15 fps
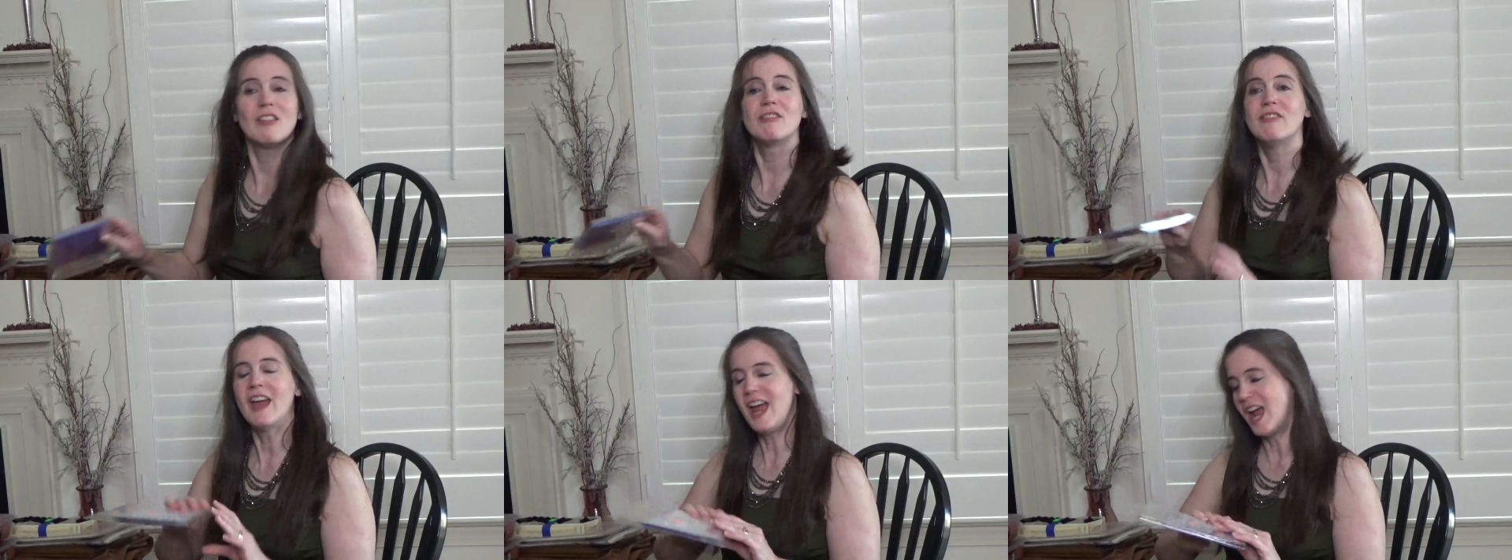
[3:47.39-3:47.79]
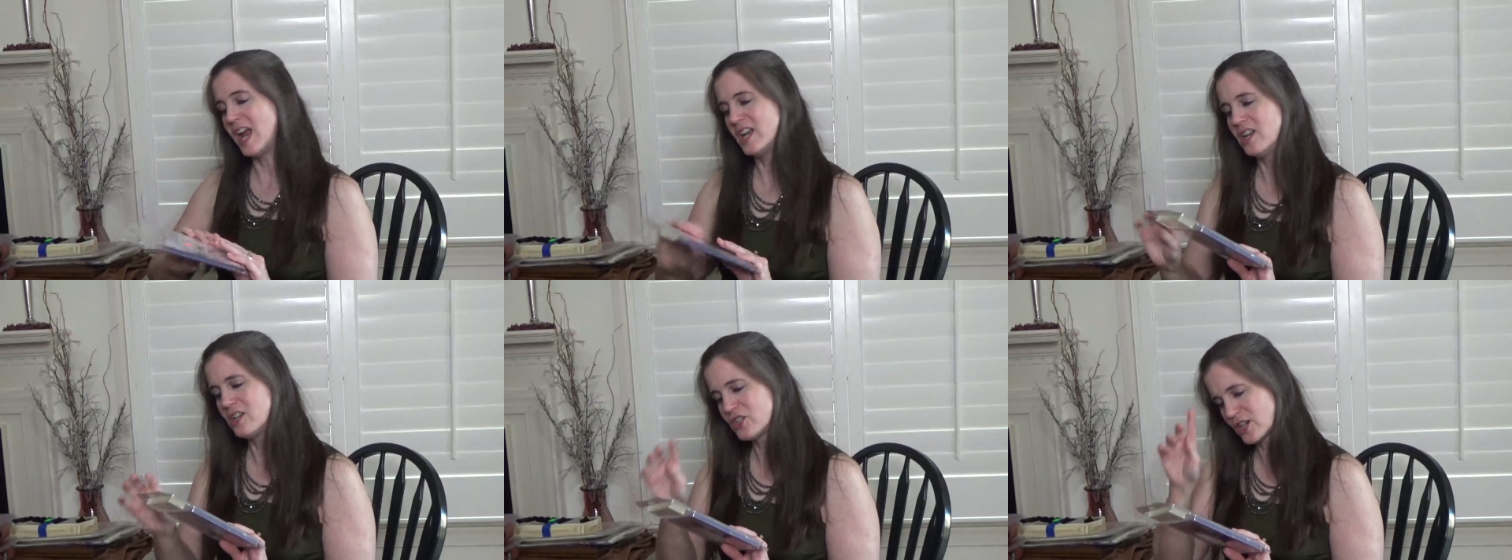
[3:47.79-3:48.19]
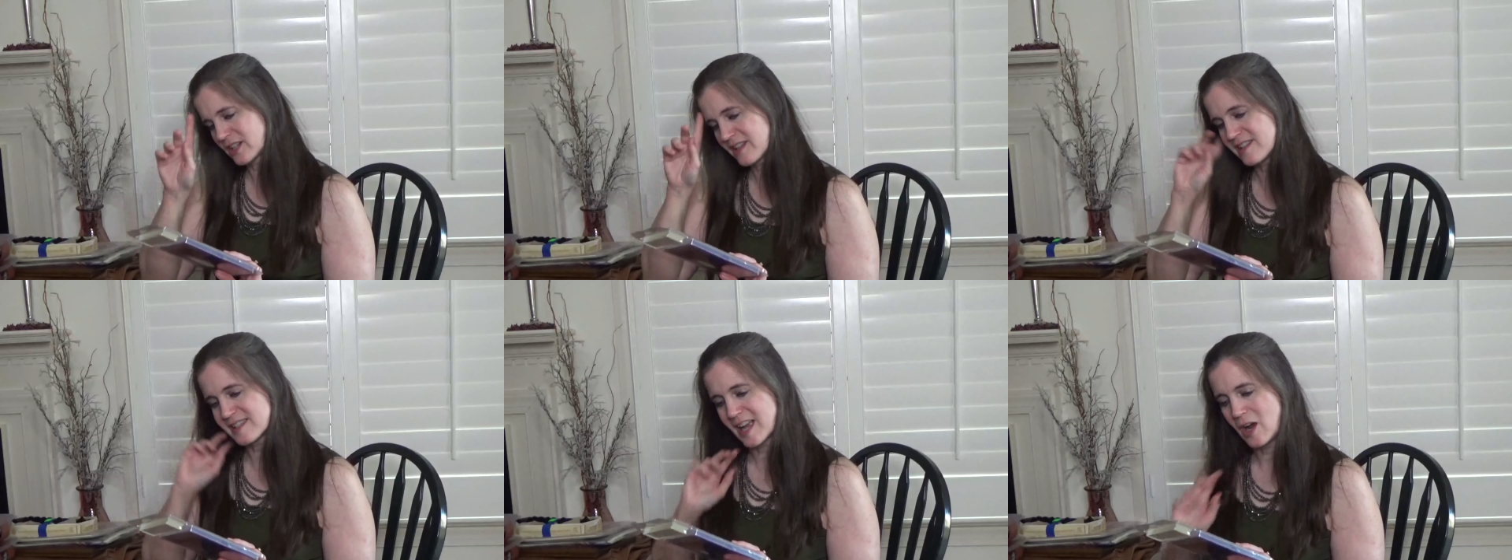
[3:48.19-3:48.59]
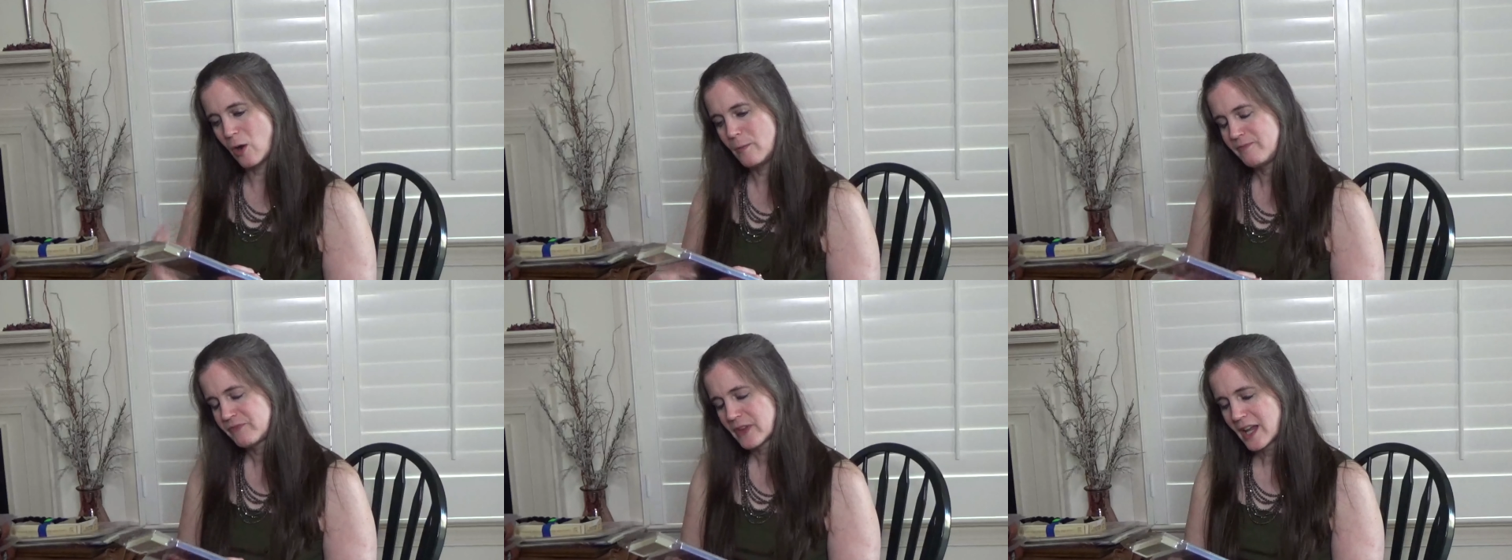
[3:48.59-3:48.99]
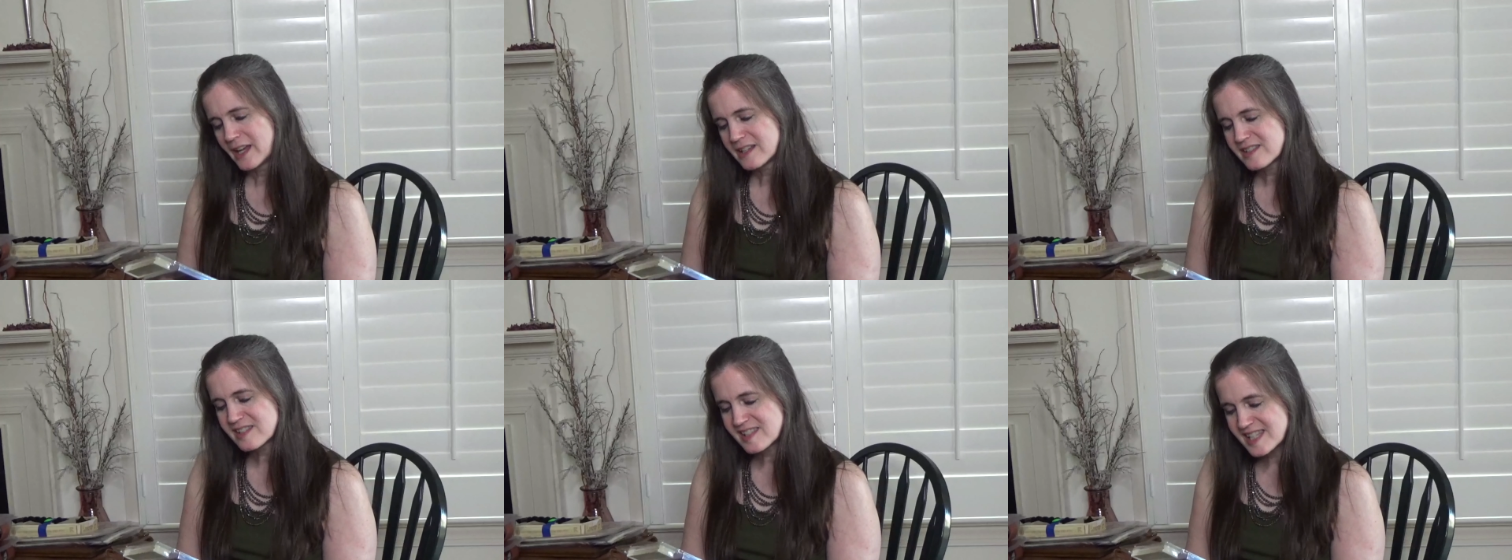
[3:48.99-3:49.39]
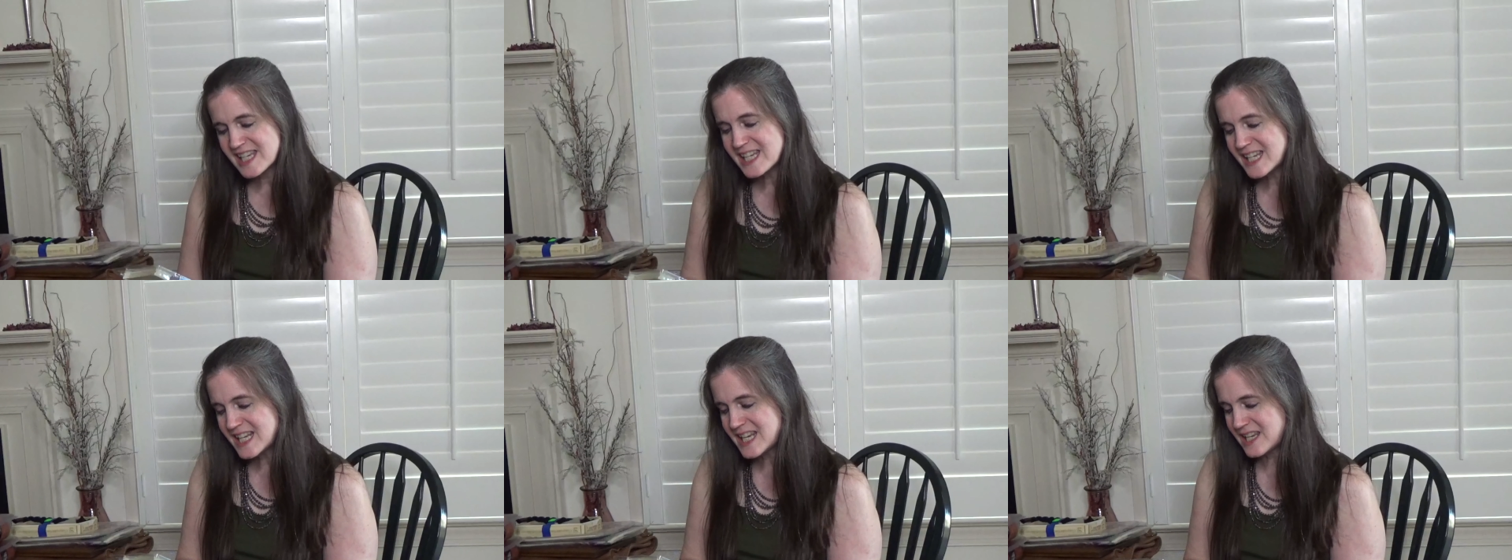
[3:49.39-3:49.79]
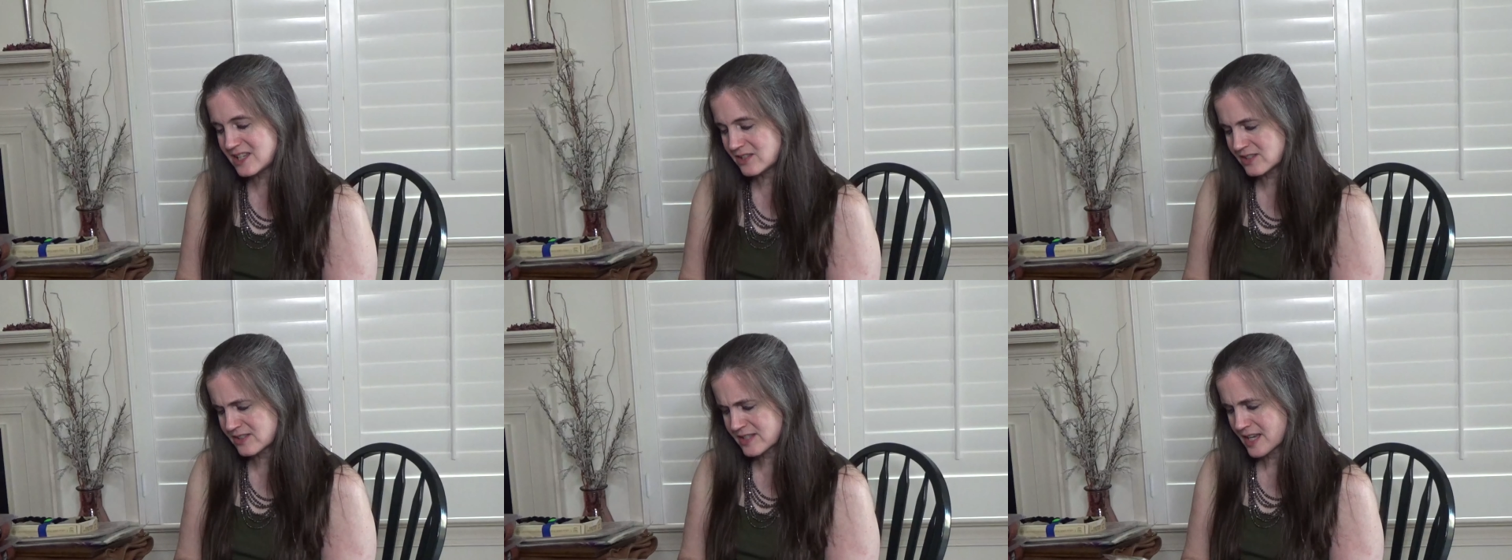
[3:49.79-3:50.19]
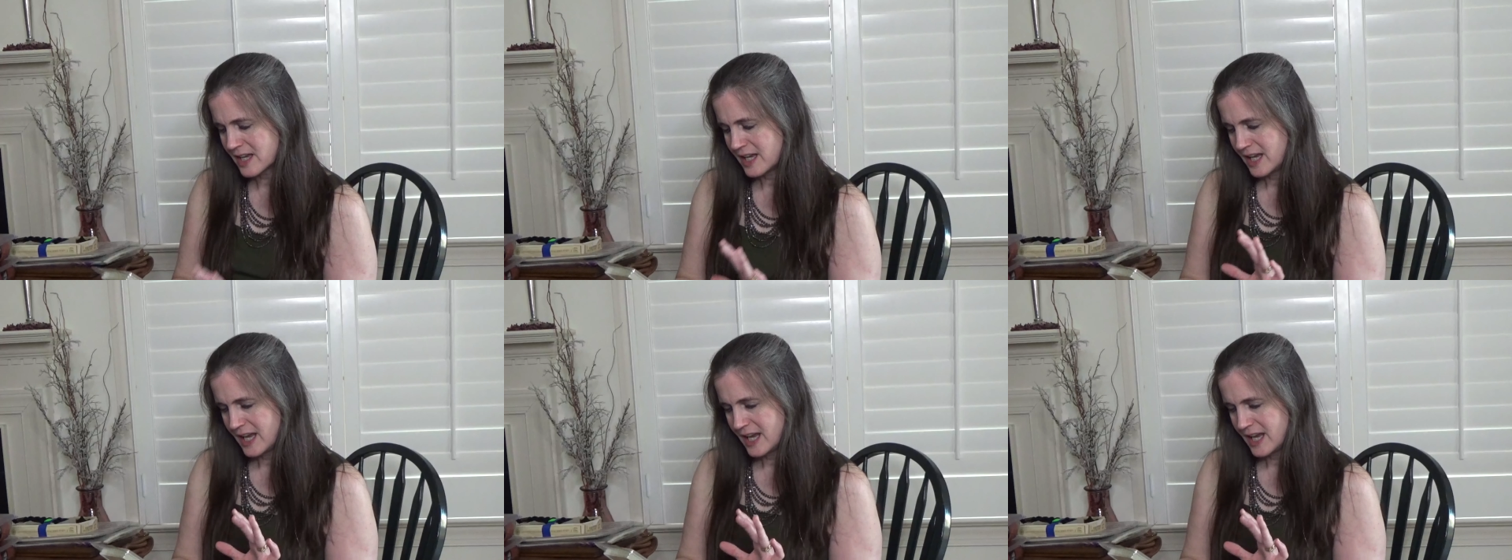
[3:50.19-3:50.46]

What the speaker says: then check these out. CDs,